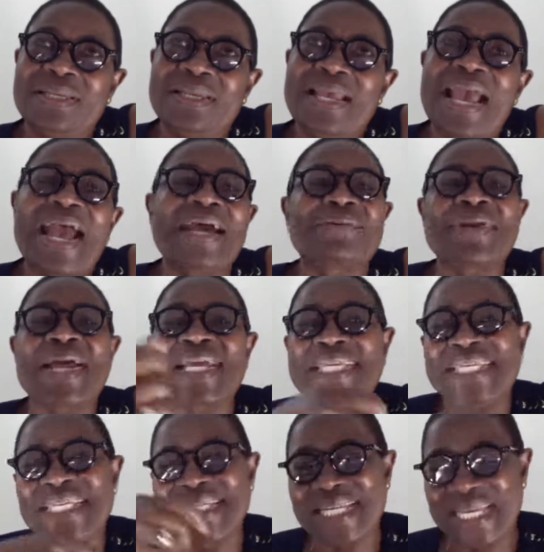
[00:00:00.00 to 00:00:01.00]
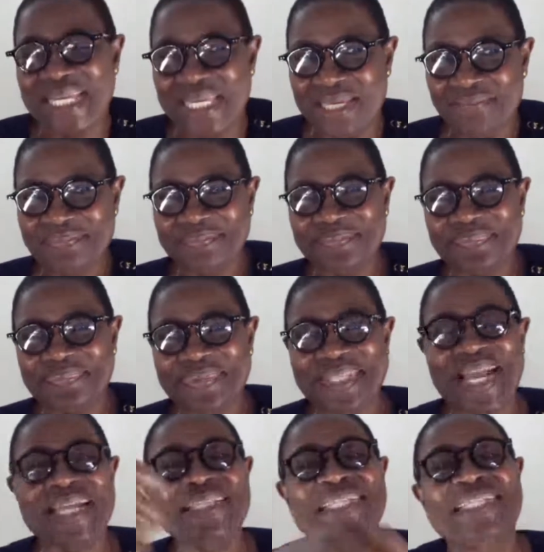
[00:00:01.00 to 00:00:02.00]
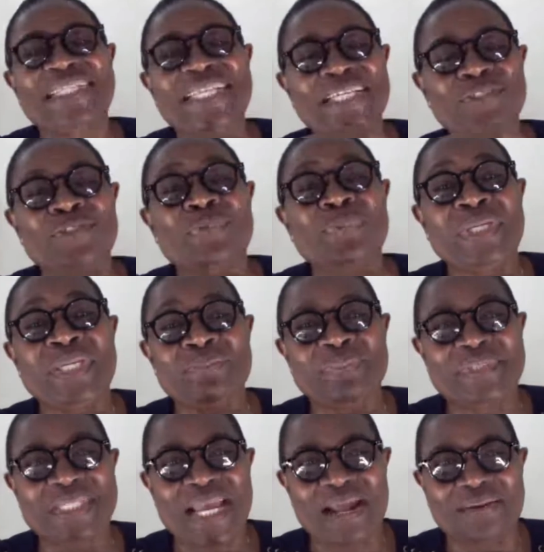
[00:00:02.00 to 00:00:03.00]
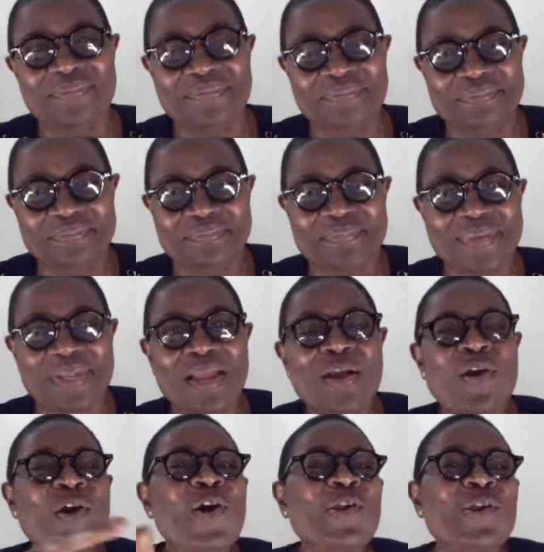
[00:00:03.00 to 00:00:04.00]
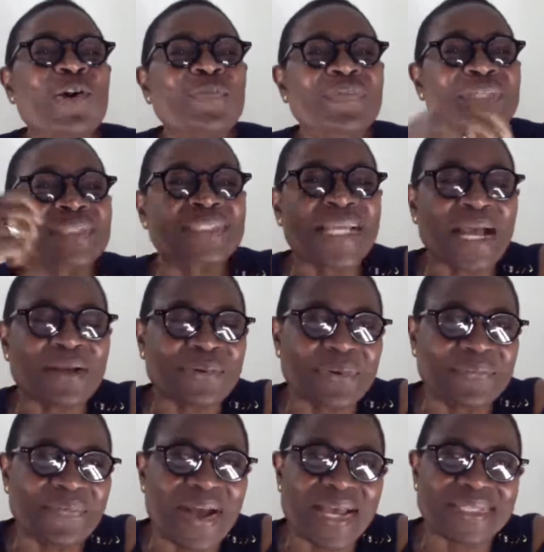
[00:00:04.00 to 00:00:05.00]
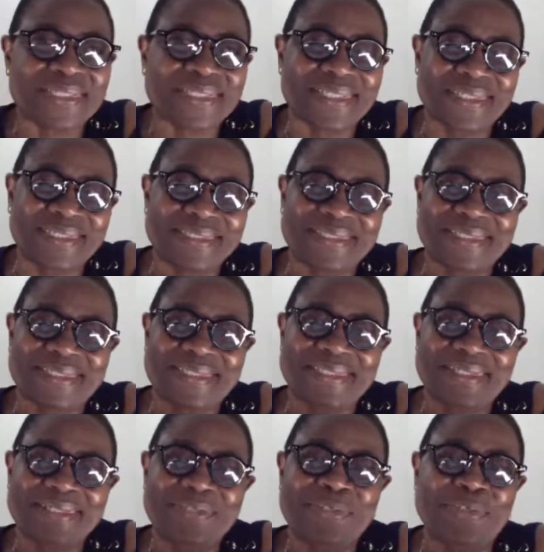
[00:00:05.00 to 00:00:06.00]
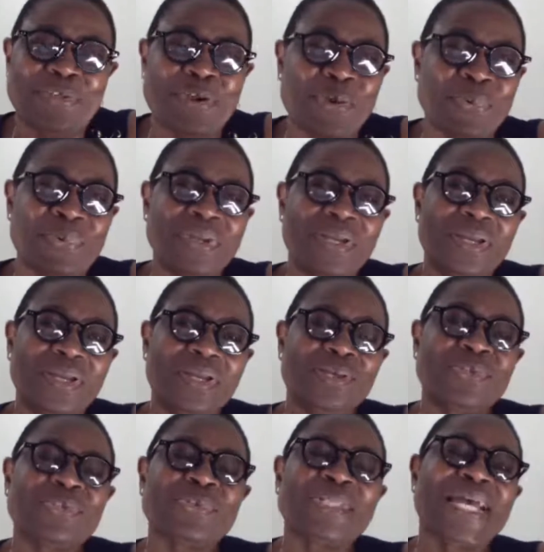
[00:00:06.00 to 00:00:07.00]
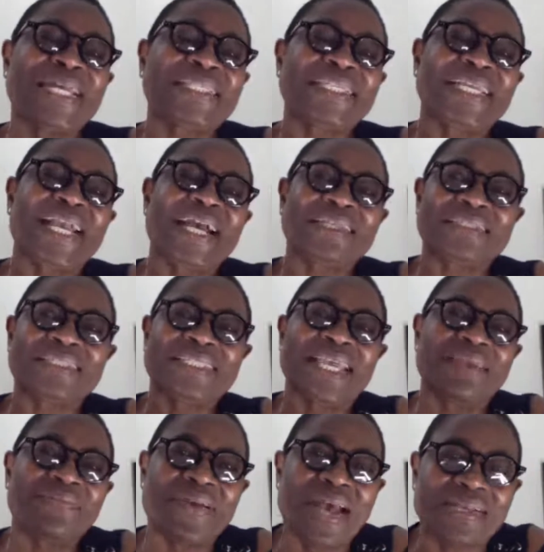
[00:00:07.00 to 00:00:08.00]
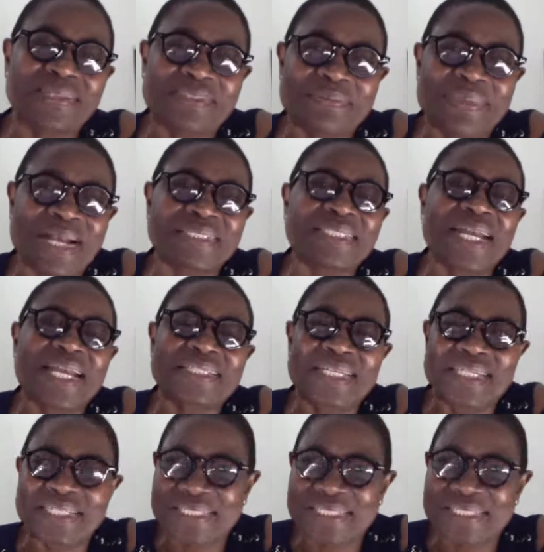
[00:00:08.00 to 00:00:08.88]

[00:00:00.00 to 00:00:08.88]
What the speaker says: Arakiri that he did to himself, all of his sacrifices, you know, so that he can save as much as he